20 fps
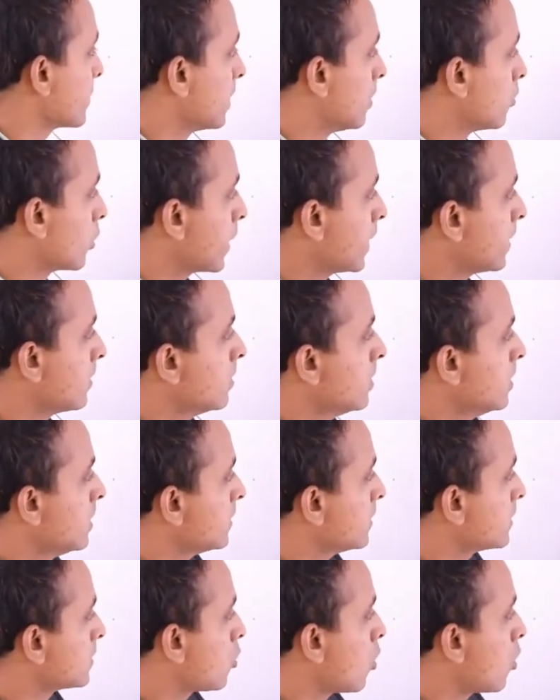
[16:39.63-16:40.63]
Okay,
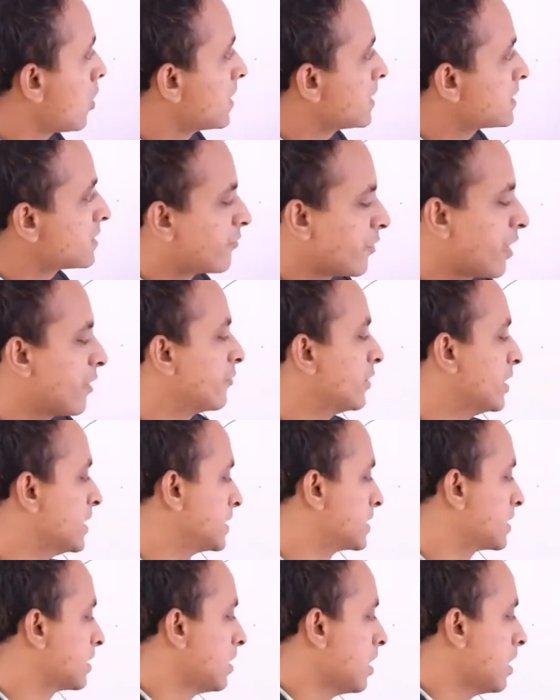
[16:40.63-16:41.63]
it's called as
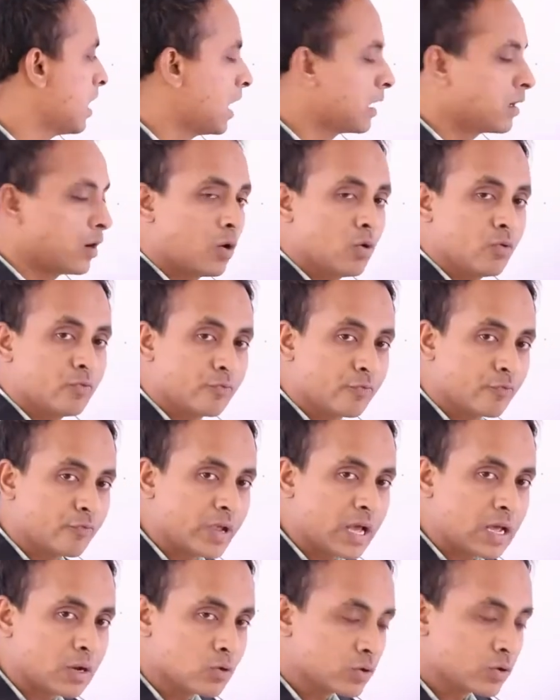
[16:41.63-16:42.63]
FDs. And now
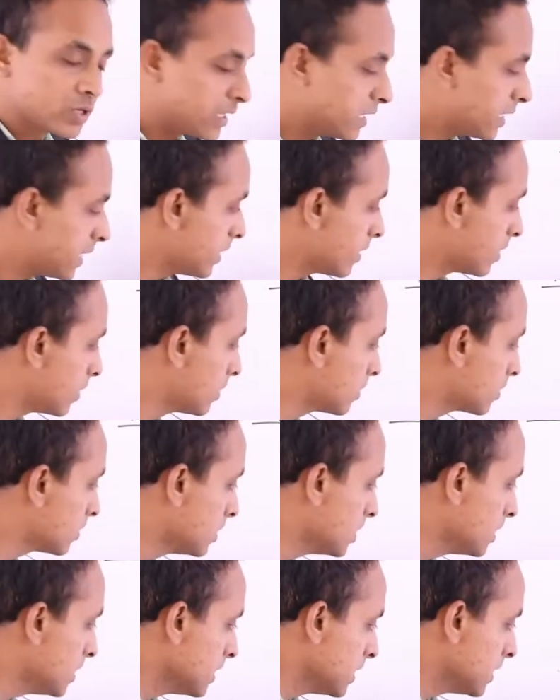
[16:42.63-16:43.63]
we are looking
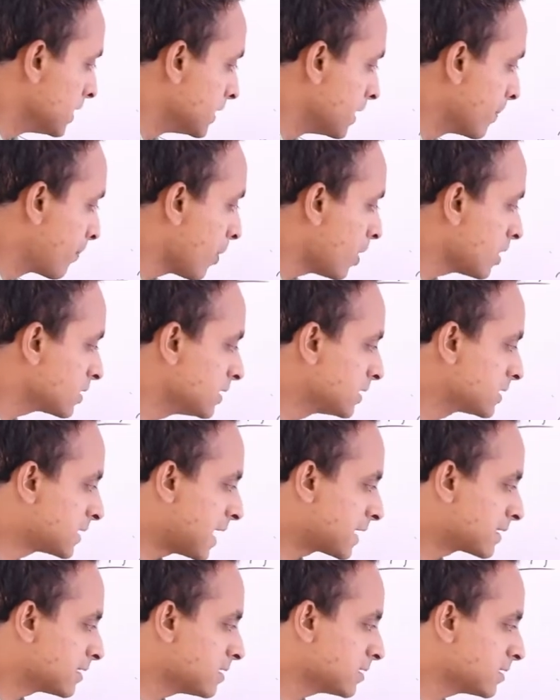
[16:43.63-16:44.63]
here deposits.
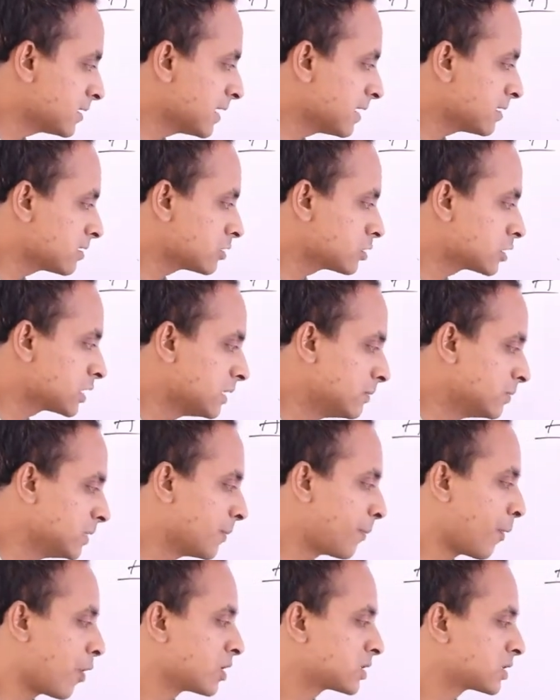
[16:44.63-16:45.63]
As I said, term
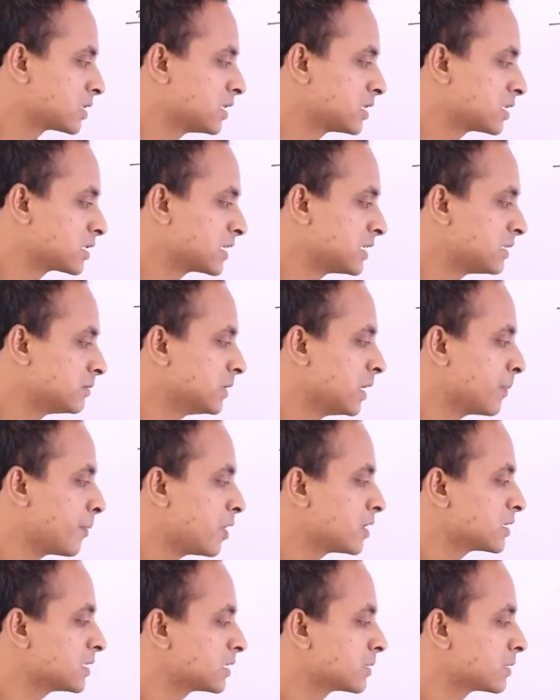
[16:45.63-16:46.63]
deposits
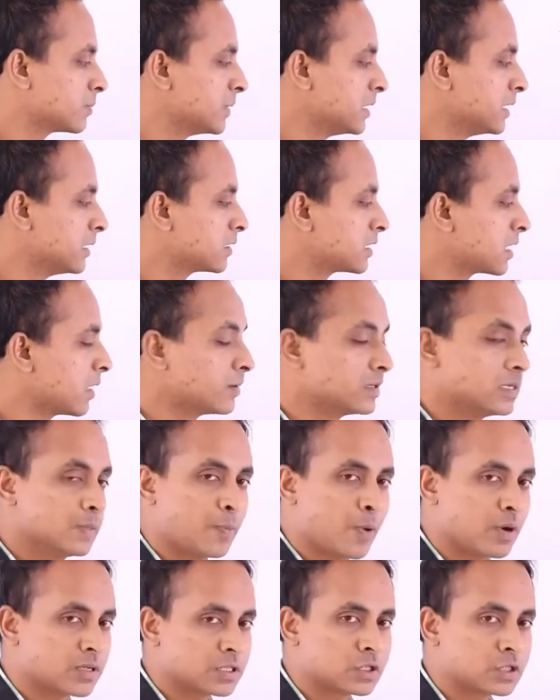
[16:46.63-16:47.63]

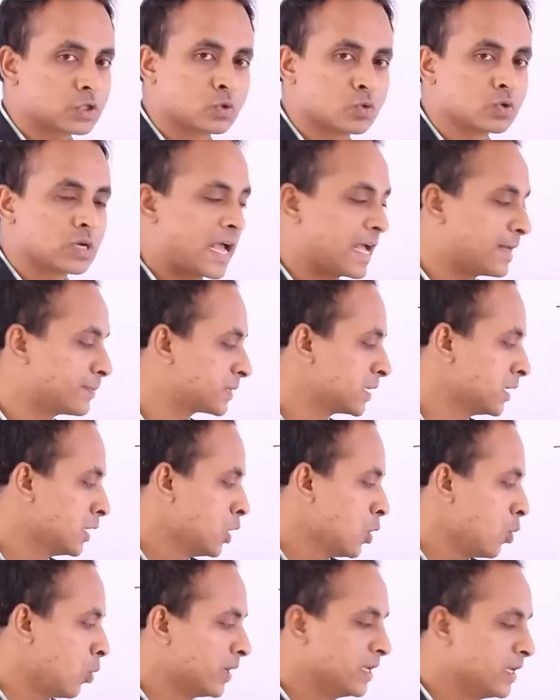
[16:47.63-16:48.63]
two types.
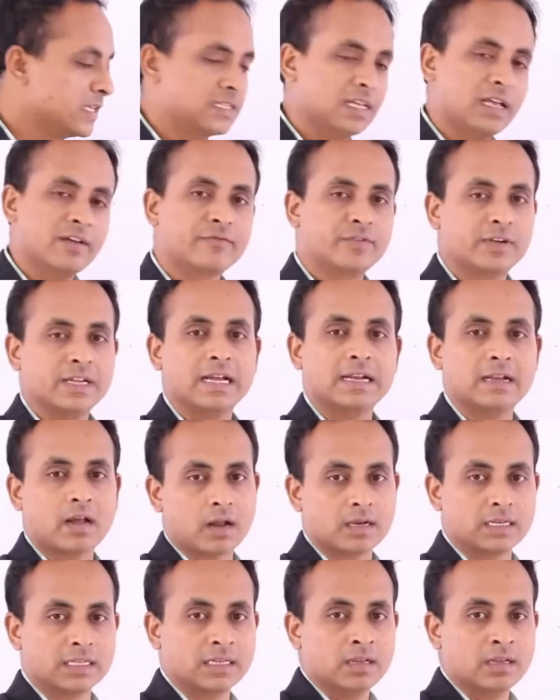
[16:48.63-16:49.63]
One is FD and
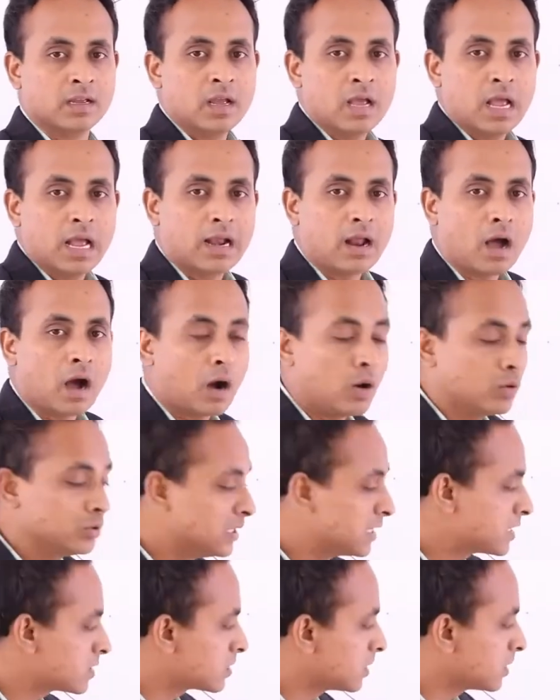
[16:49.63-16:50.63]
RD. And how
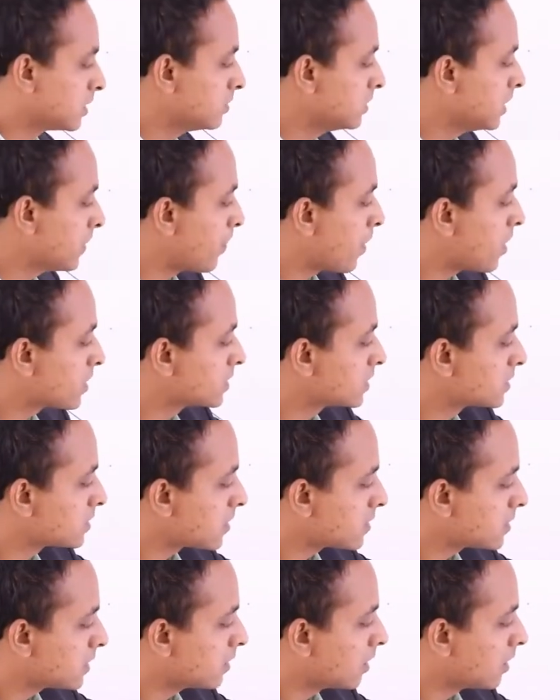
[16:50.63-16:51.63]
these term deposits
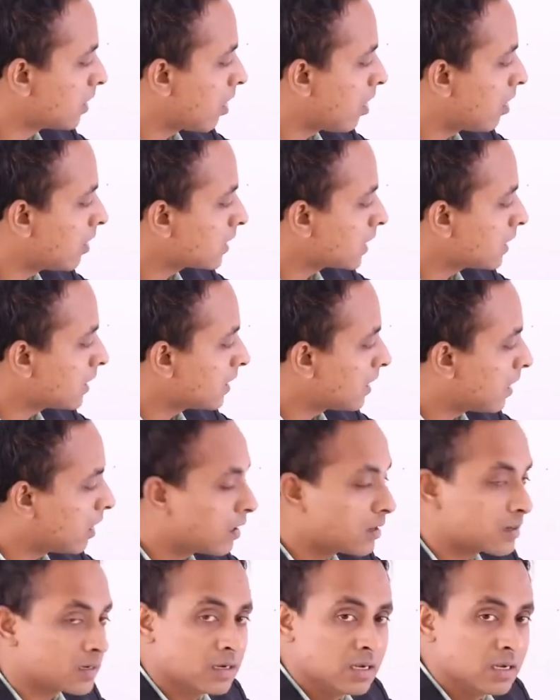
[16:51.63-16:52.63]

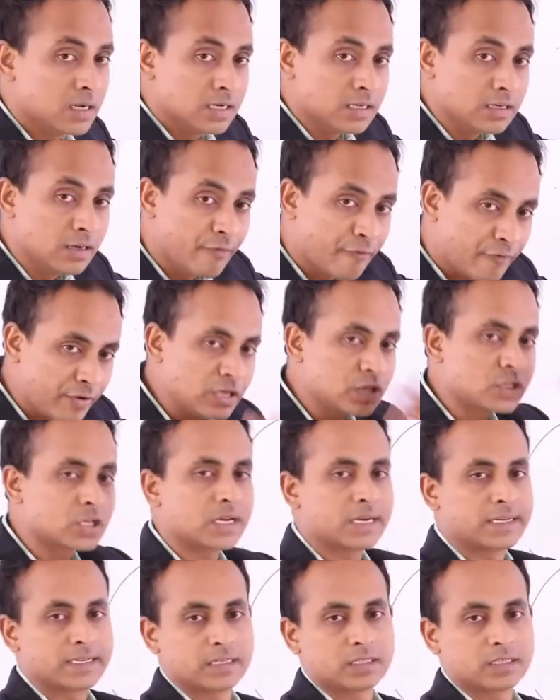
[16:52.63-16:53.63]
are
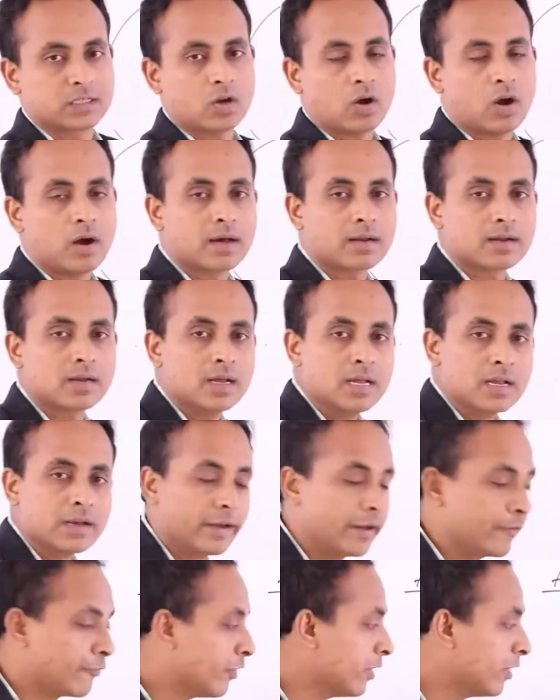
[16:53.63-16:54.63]
differentiated or
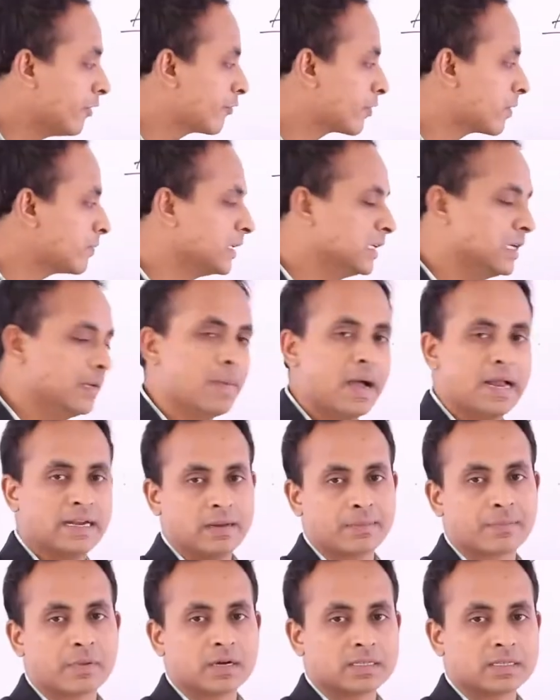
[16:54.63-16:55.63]
differ from the demand
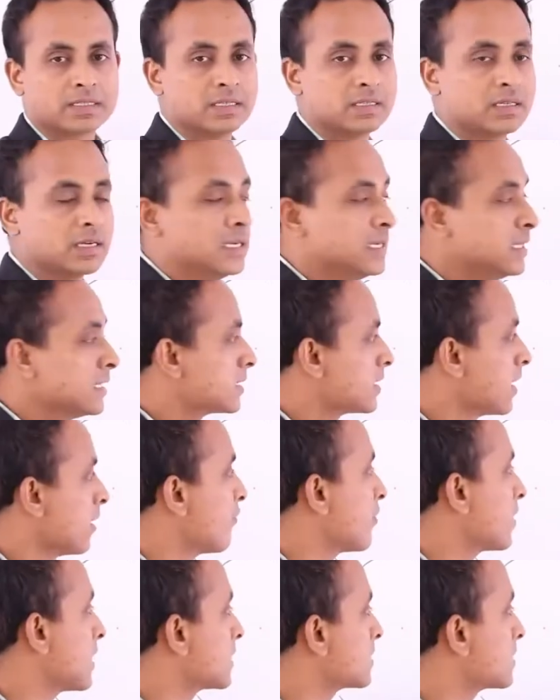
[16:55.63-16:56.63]
deposit. Say
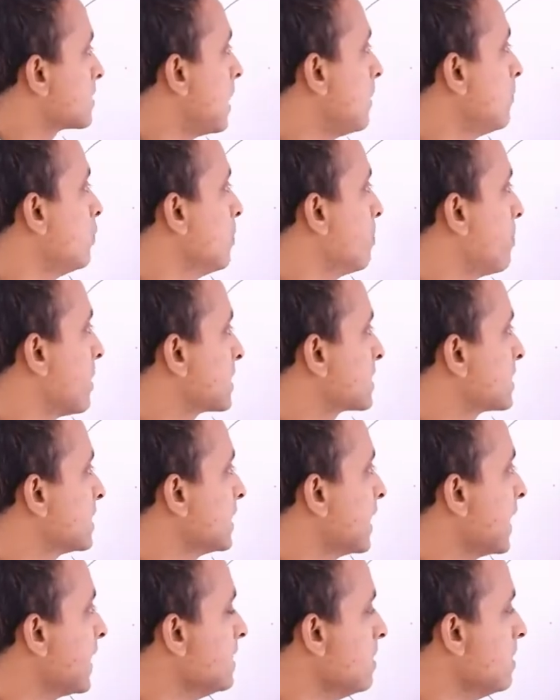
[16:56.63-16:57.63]
for example,
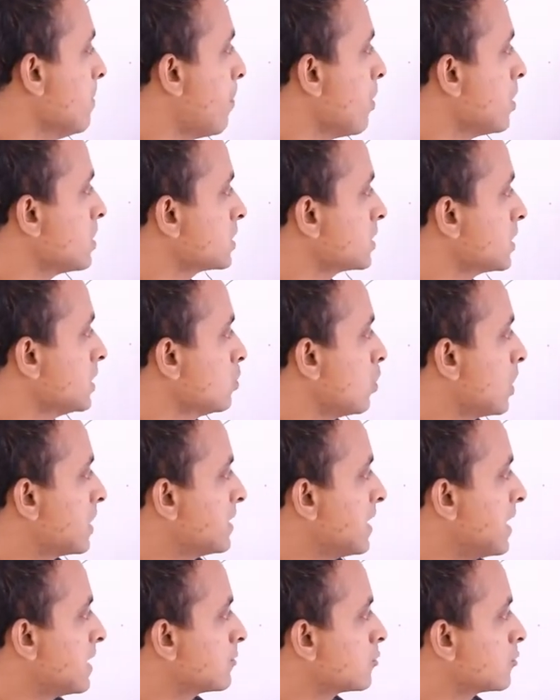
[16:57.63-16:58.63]
person A deposited
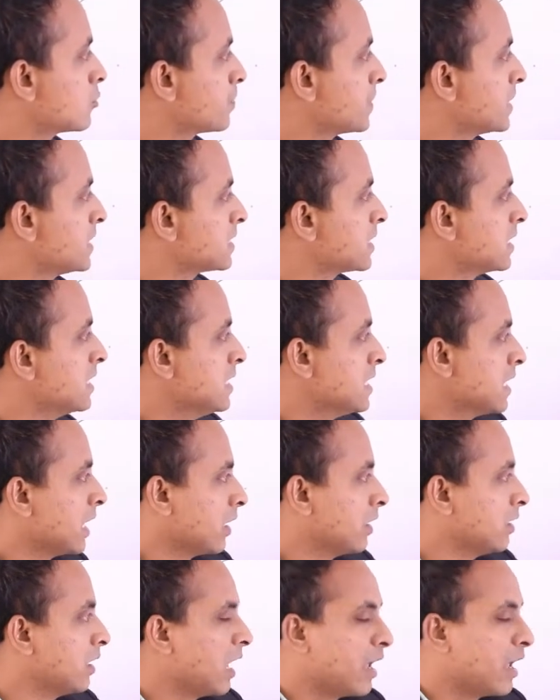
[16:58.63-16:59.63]
1 lakh rupees
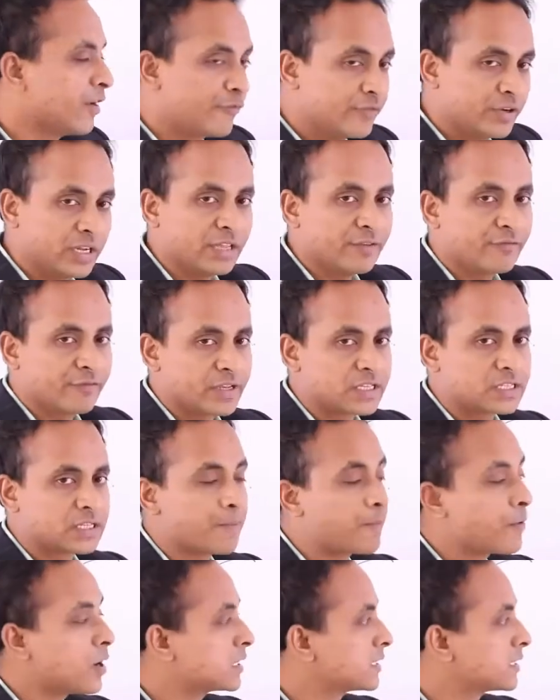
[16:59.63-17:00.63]
in FD fixed
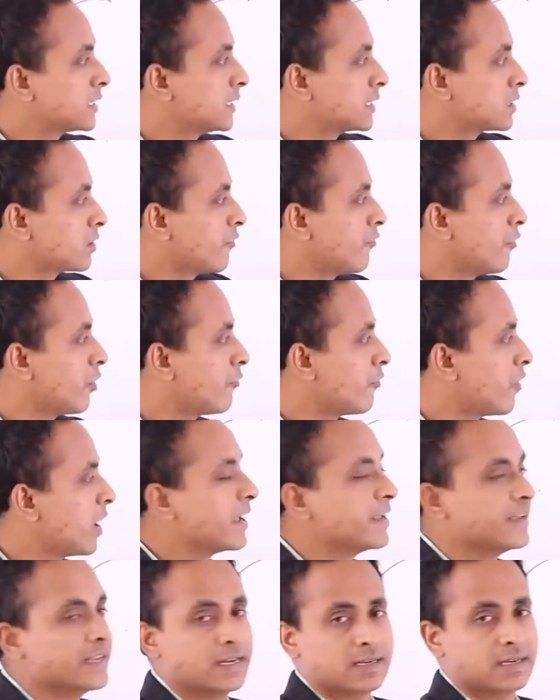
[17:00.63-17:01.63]
deposit for
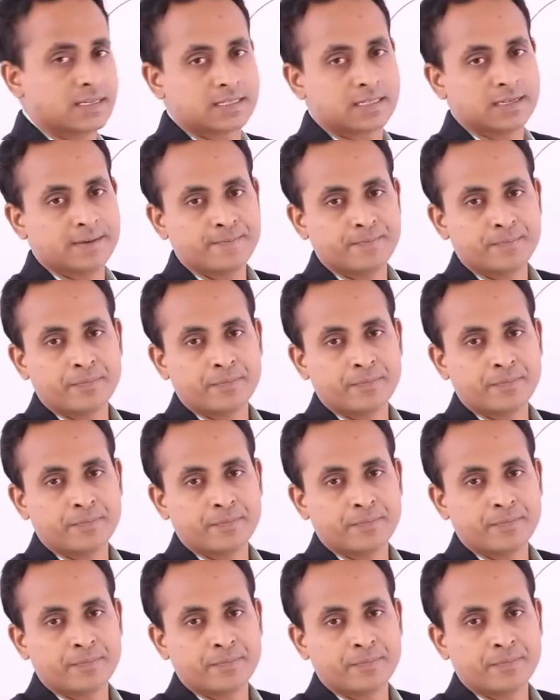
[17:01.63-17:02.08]
5 years.